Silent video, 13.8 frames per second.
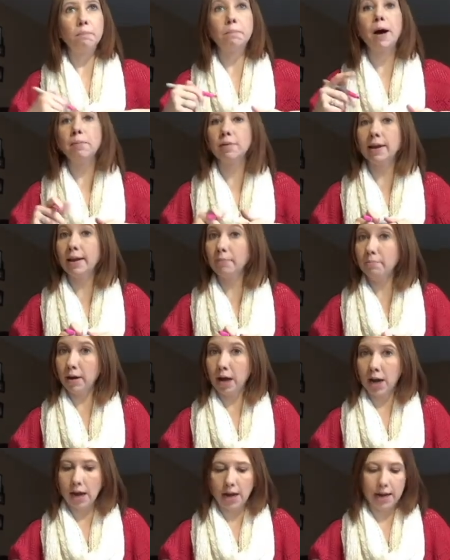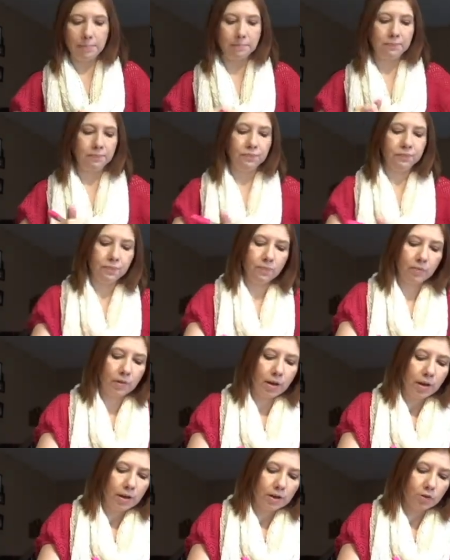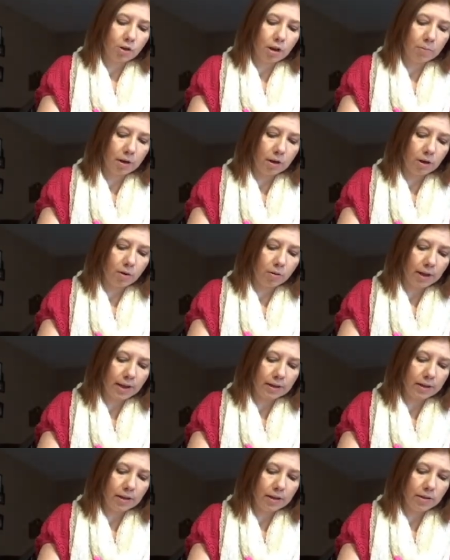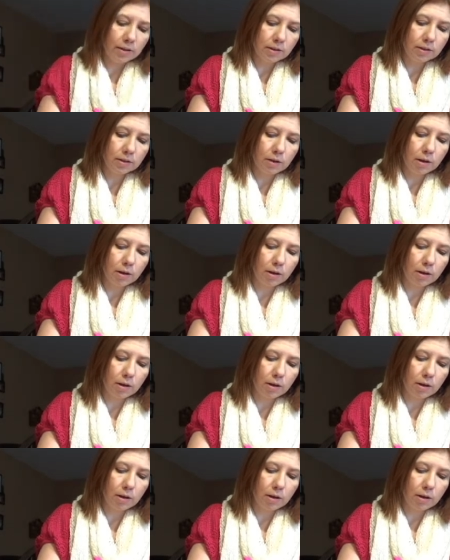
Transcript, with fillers: pumpkin pie? So I'm going to go like this.